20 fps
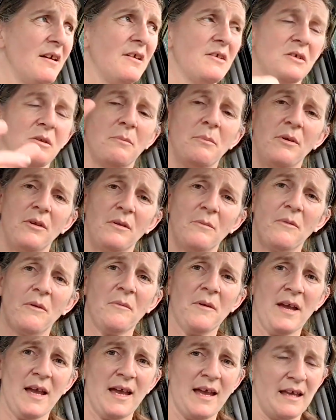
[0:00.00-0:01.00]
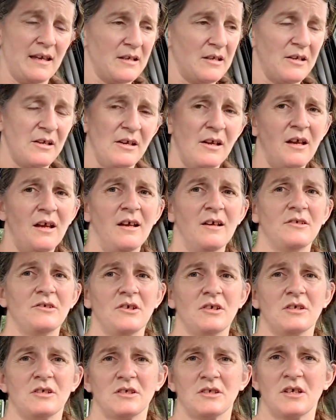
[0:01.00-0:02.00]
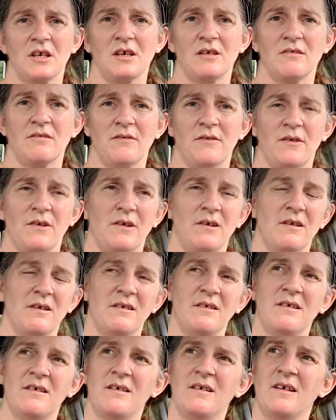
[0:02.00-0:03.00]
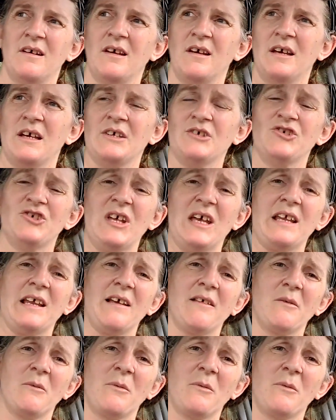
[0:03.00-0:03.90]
so putting them on my head just kind of shed out